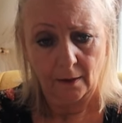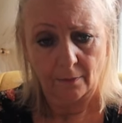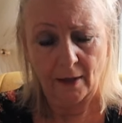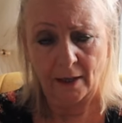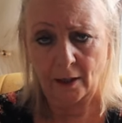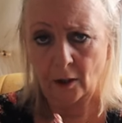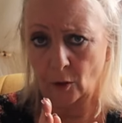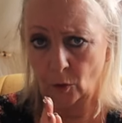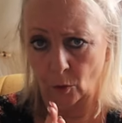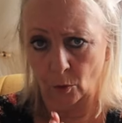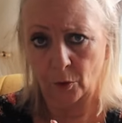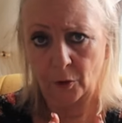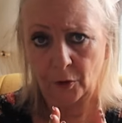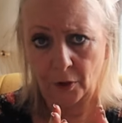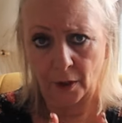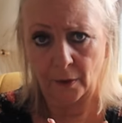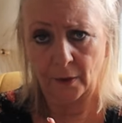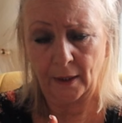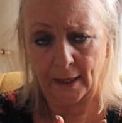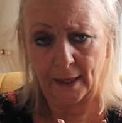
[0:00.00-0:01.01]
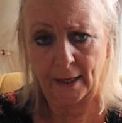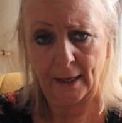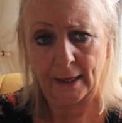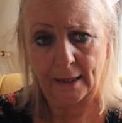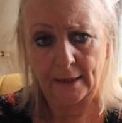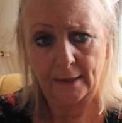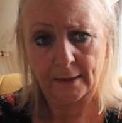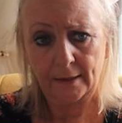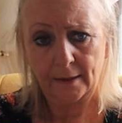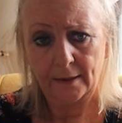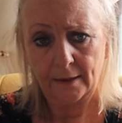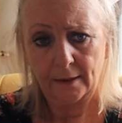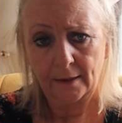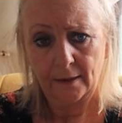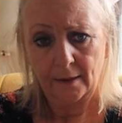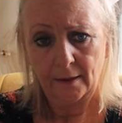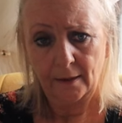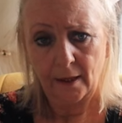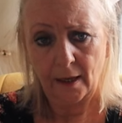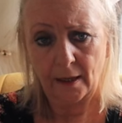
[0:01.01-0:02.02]
They could also hear
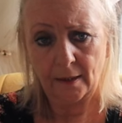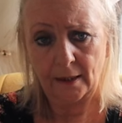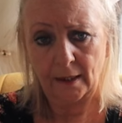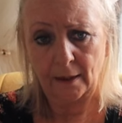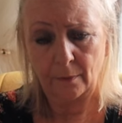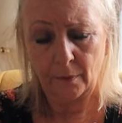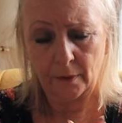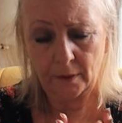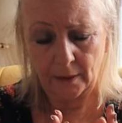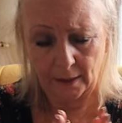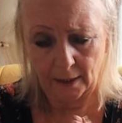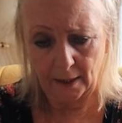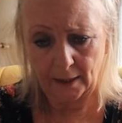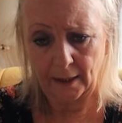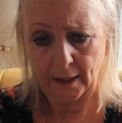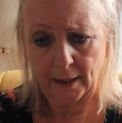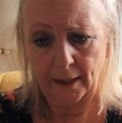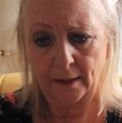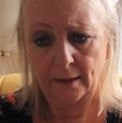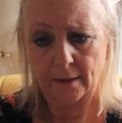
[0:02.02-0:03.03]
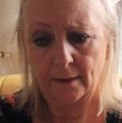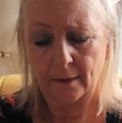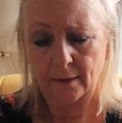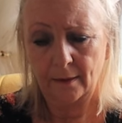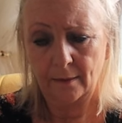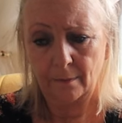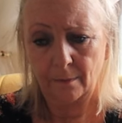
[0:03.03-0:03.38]
as he was kicking,